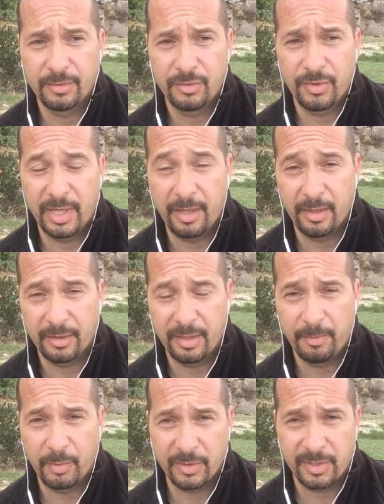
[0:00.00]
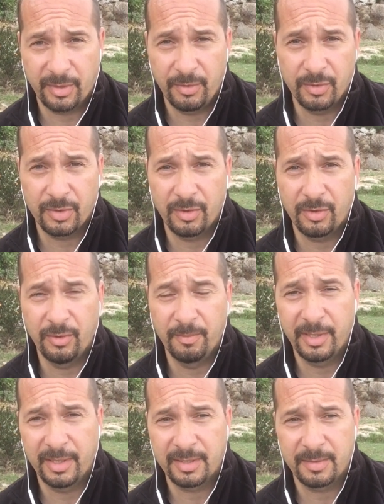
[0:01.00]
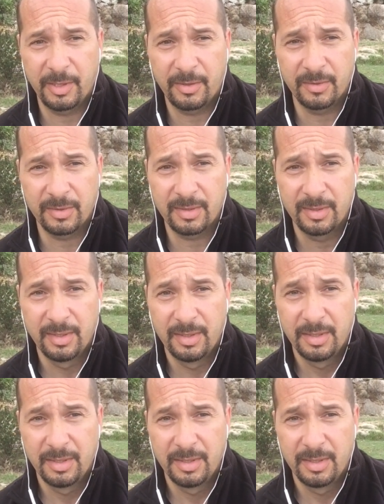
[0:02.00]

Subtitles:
trigger the prosecution complex, because